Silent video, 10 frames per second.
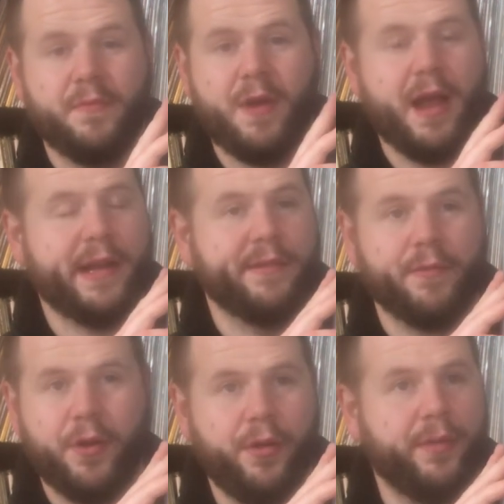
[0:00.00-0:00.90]
and
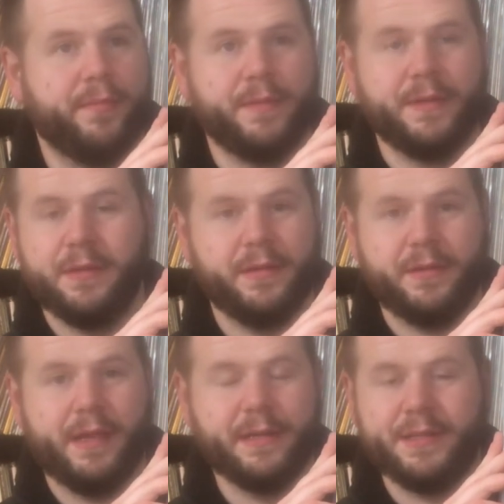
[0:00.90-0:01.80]
roll
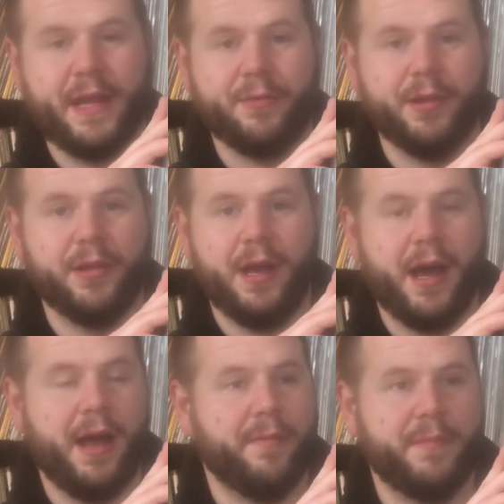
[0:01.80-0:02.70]
in general.
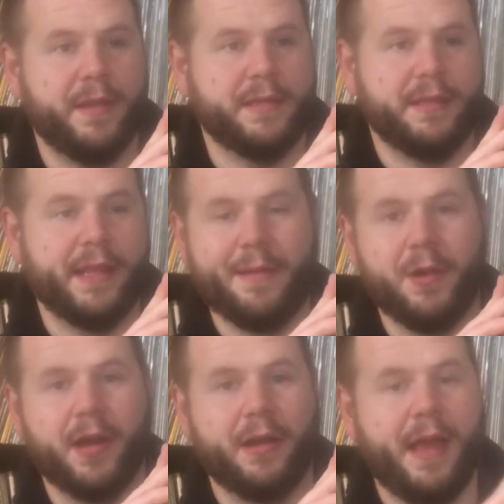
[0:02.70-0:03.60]
It was a
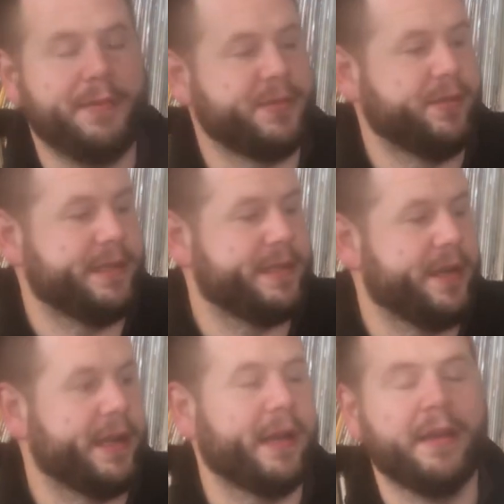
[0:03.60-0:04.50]
landmark, absolutely
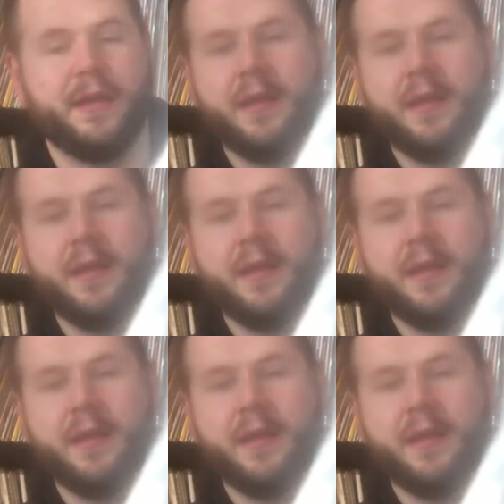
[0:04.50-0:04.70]
stunning.